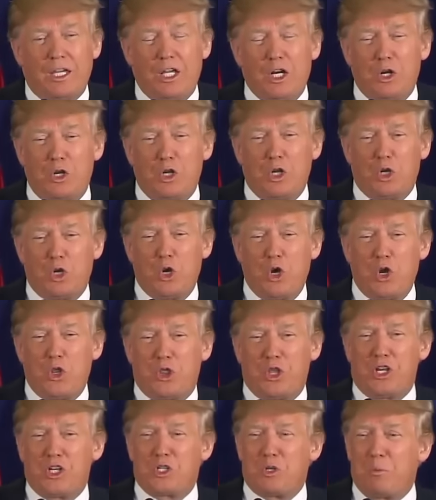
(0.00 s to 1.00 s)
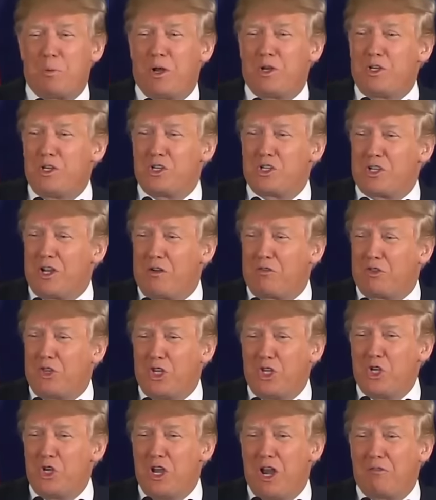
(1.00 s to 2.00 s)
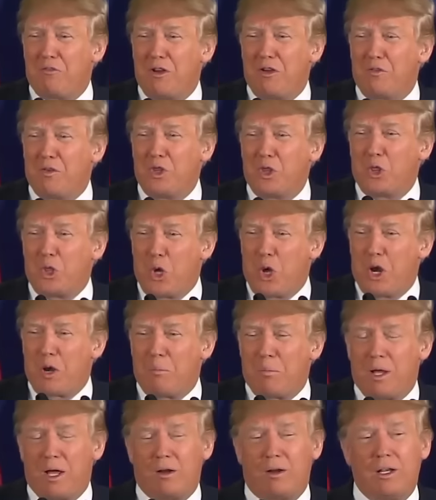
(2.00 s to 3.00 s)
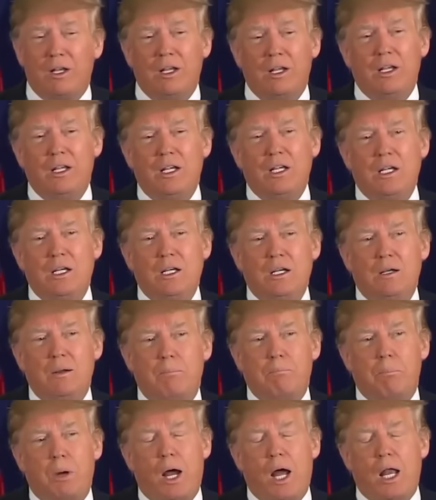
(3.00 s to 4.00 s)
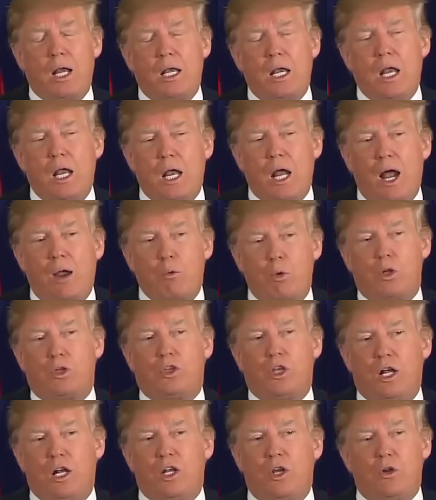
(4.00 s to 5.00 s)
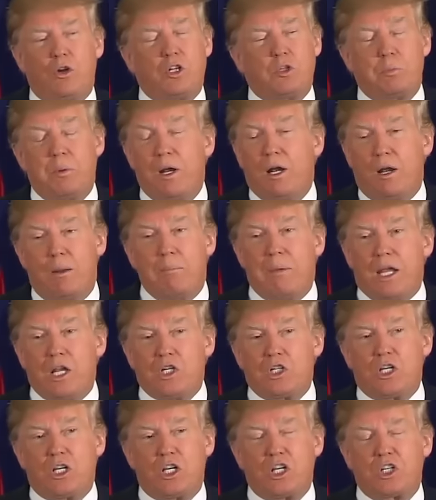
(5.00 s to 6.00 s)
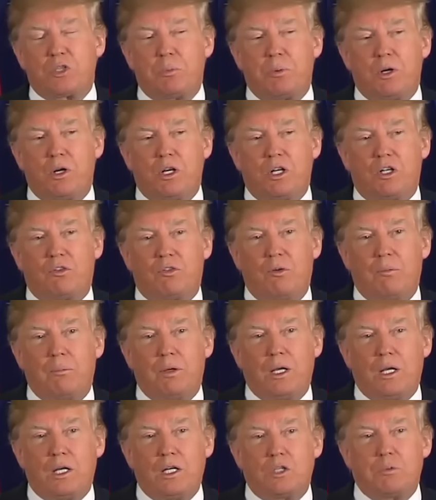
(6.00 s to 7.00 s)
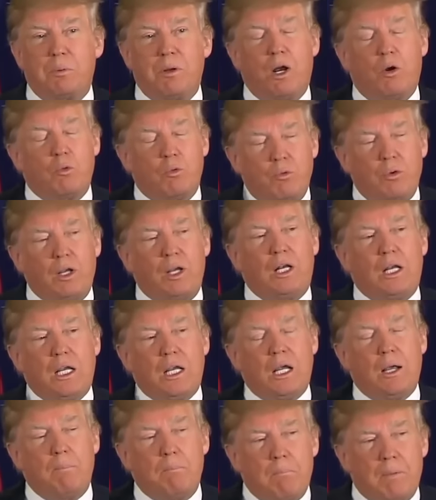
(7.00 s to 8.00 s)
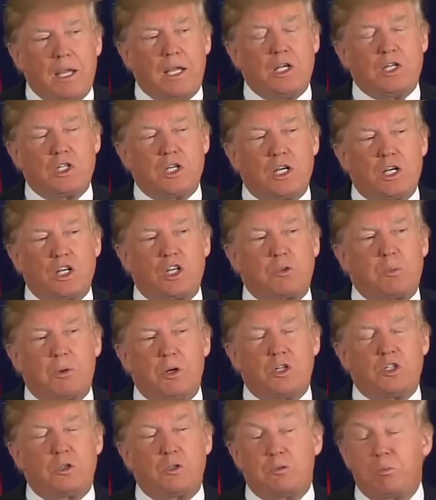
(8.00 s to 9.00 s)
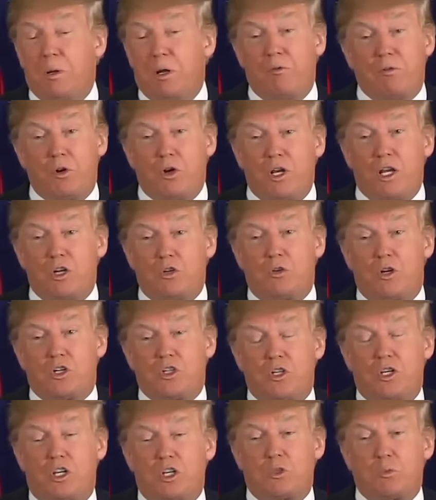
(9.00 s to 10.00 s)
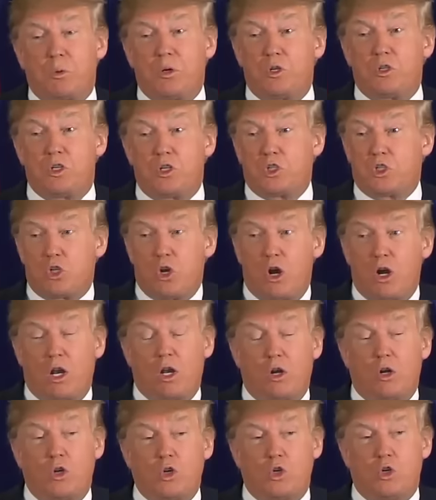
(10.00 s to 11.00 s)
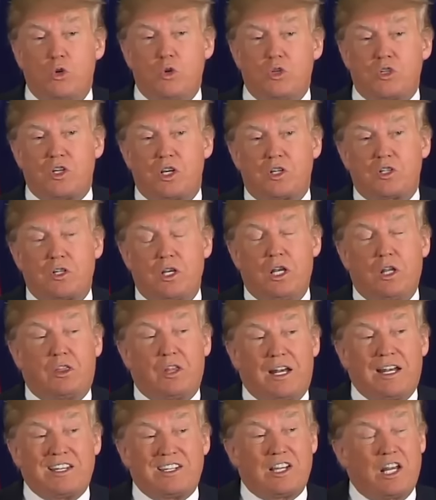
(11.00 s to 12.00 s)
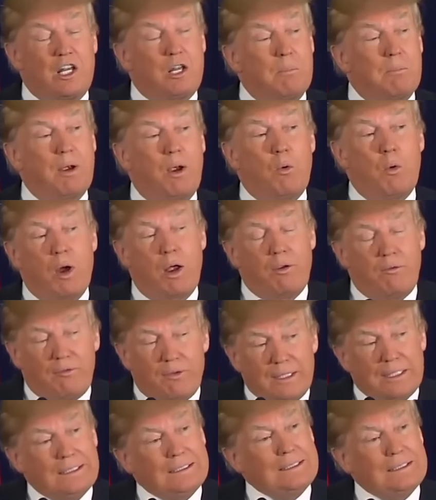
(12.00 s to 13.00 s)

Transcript: You know, you learn things about yourself that you never even thought about. But I will tell you, it's been an amazing experience for me. It's been a really amazing experience. It's been a very interesting experience. It started on June 16th, and I said to my wife,